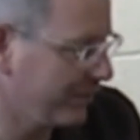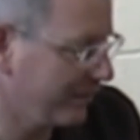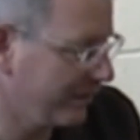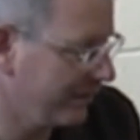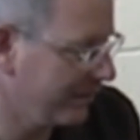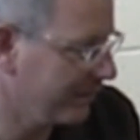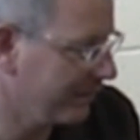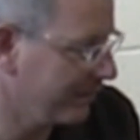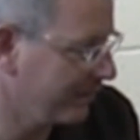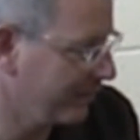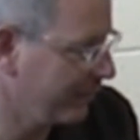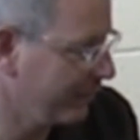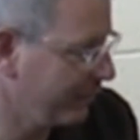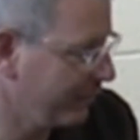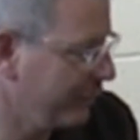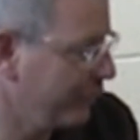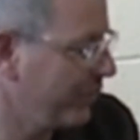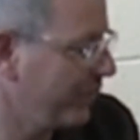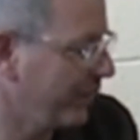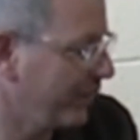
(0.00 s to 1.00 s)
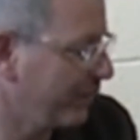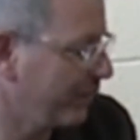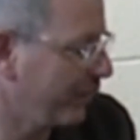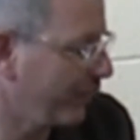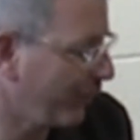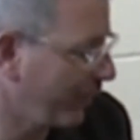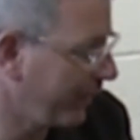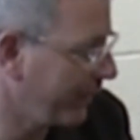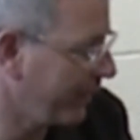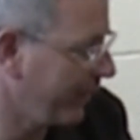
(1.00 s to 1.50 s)
and the visioning in
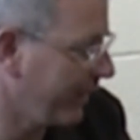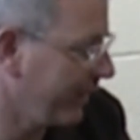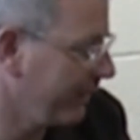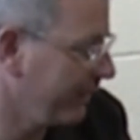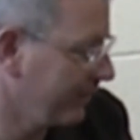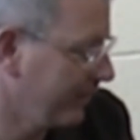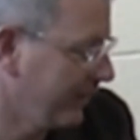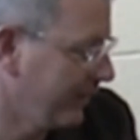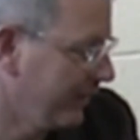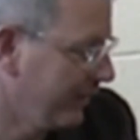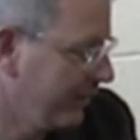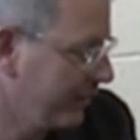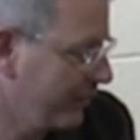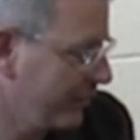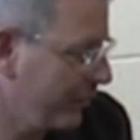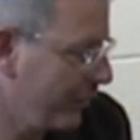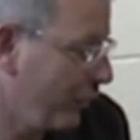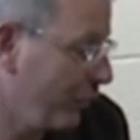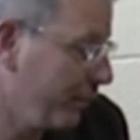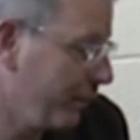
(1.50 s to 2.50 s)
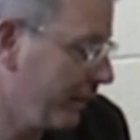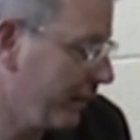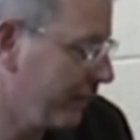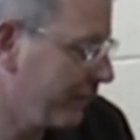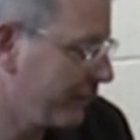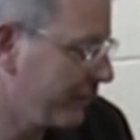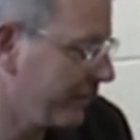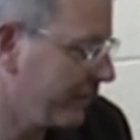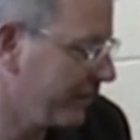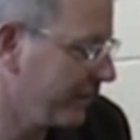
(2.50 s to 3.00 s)
my right eye, so that only my
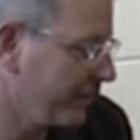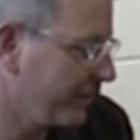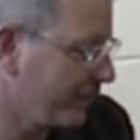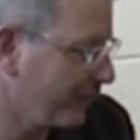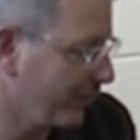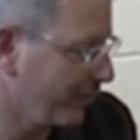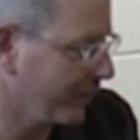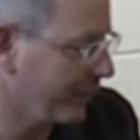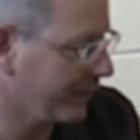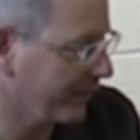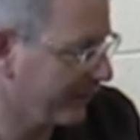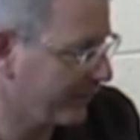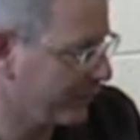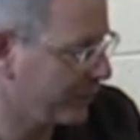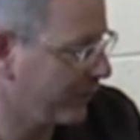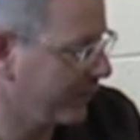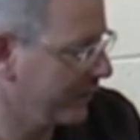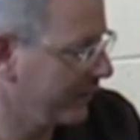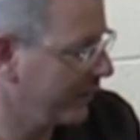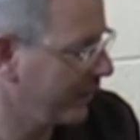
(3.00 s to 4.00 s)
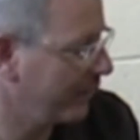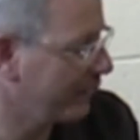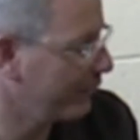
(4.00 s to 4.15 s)
left eye does the work, and that's why I now